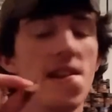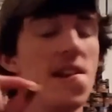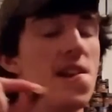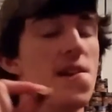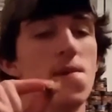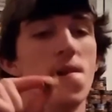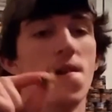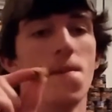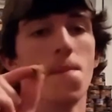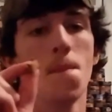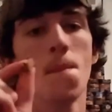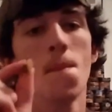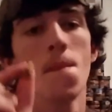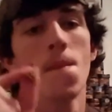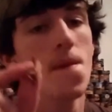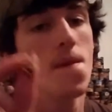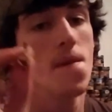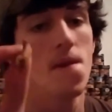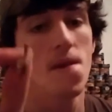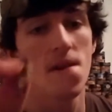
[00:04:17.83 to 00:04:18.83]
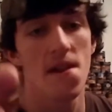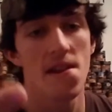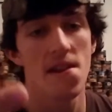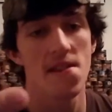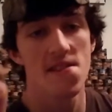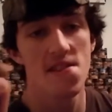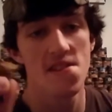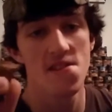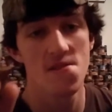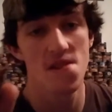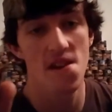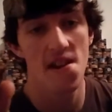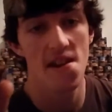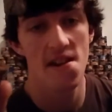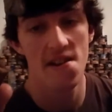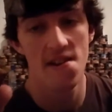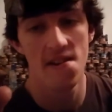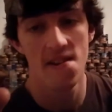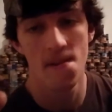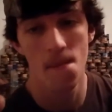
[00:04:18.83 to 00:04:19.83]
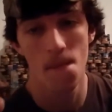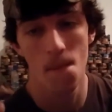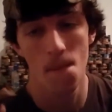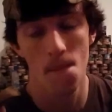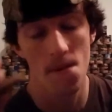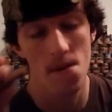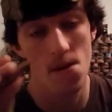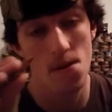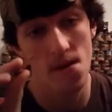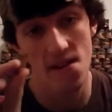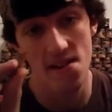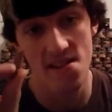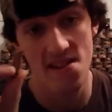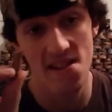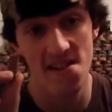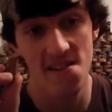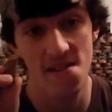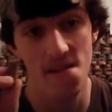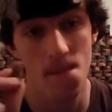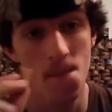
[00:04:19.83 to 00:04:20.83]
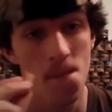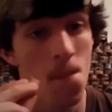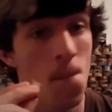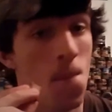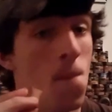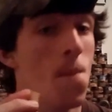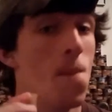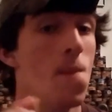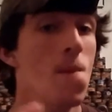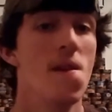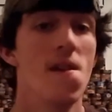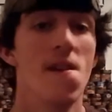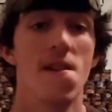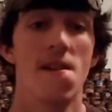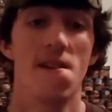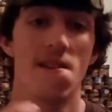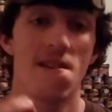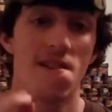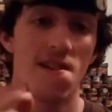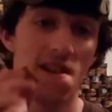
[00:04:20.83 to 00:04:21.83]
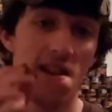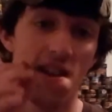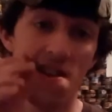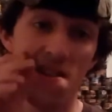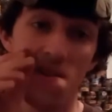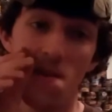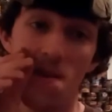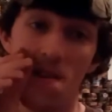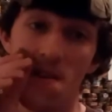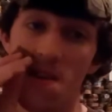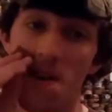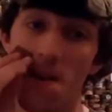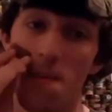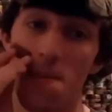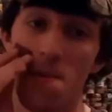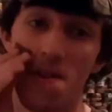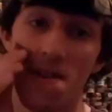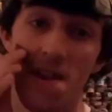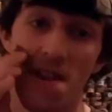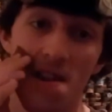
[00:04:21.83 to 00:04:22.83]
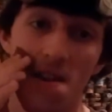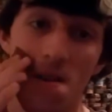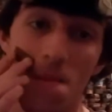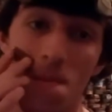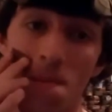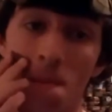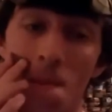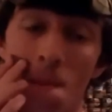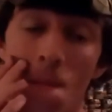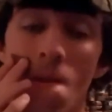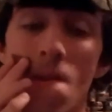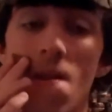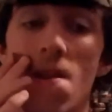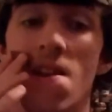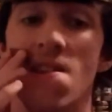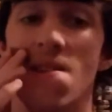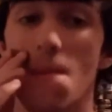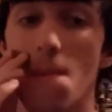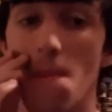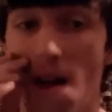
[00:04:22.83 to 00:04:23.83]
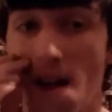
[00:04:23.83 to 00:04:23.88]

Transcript: Anyway, got these right here. You can take them, and you can upper deck them in the